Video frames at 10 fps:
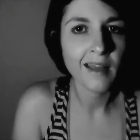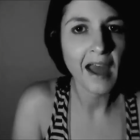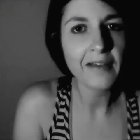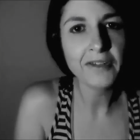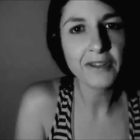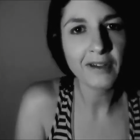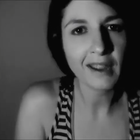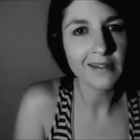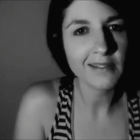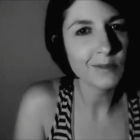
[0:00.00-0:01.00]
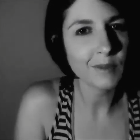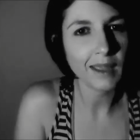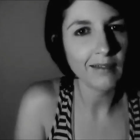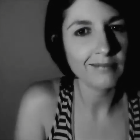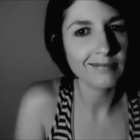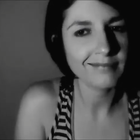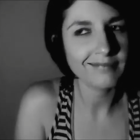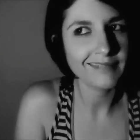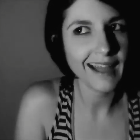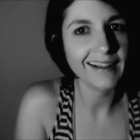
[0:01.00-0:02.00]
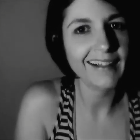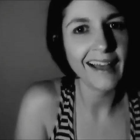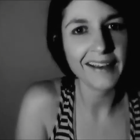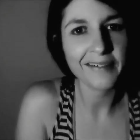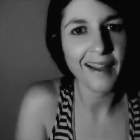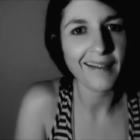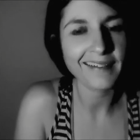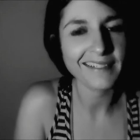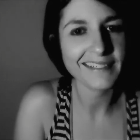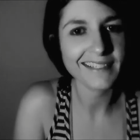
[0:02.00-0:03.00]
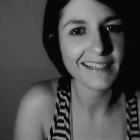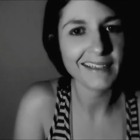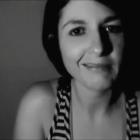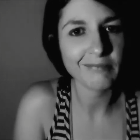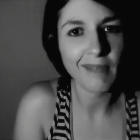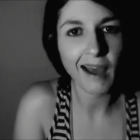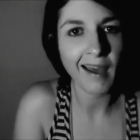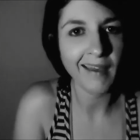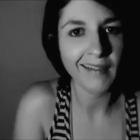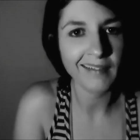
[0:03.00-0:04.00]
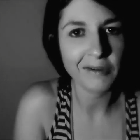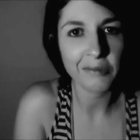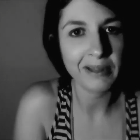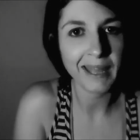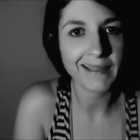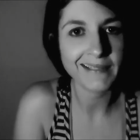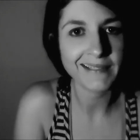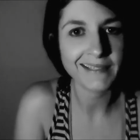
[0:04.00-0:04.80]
After the grand swing, I'd glide around to see my little place,